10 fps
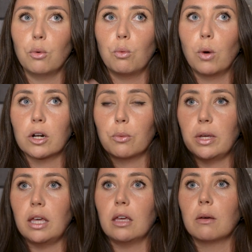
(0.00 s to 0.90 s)
what are
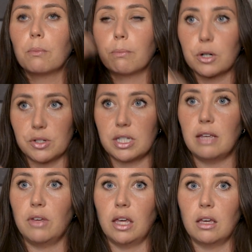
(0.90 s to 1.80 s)
we
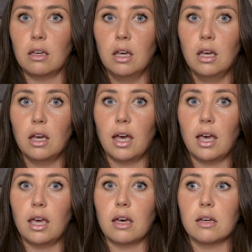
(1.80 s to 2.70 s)
perceiving
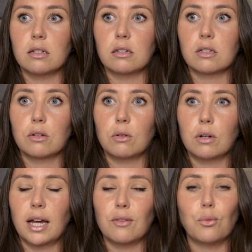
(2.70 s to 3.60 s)
and
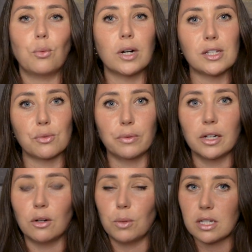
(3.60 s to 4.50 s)
kind of what is
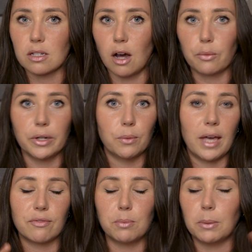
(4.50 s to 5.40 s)
real, what is not real. We
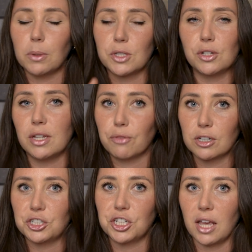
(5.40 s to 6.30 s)
have to be able to
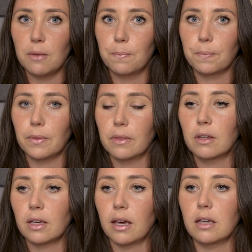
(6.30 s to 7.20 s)
differentiate.
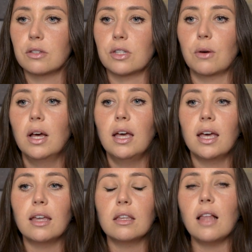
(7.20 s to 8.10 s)
Okay, so
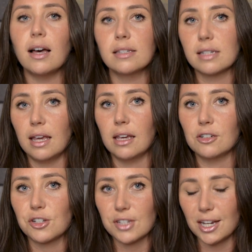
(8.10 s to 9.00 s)
in the last
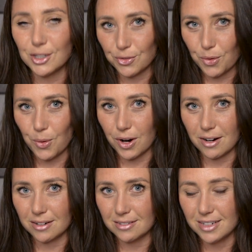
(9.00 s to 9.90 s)
stage, stage 4,
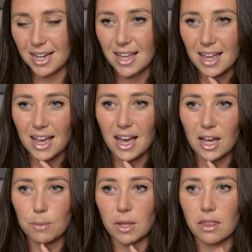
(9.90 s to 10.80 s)

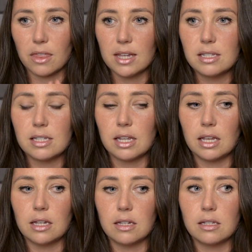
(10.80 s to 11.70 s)
this
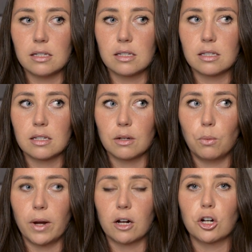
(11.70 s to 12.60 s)
is
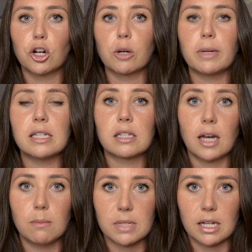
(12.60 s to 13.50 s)
where Hermes
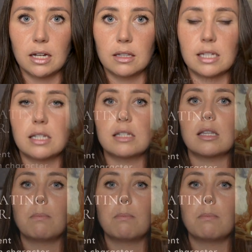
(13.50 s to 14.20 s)
comes in. This is the